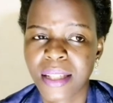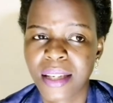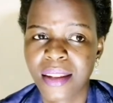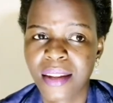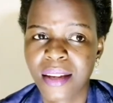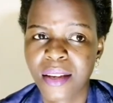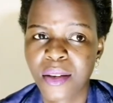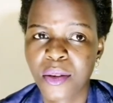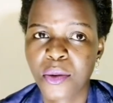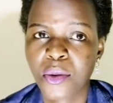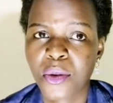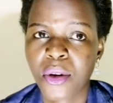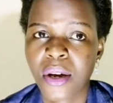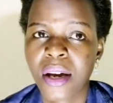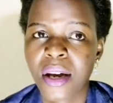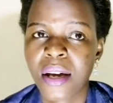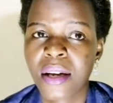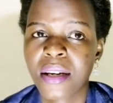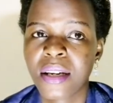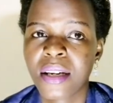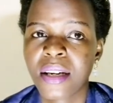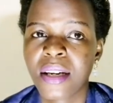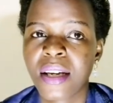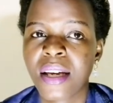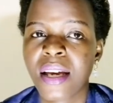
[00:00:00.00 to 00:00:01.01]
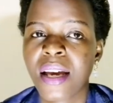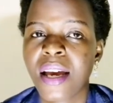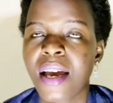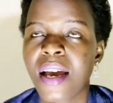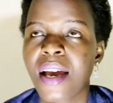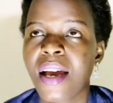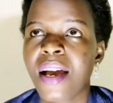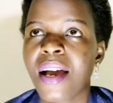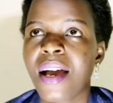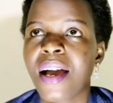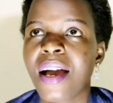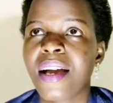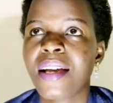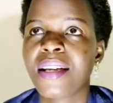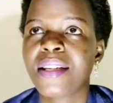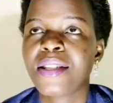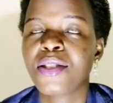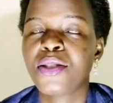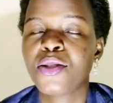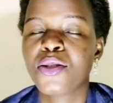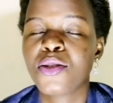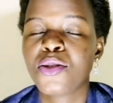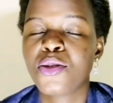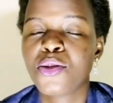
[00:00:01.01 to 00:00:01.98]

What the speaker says: I think you're hungry. I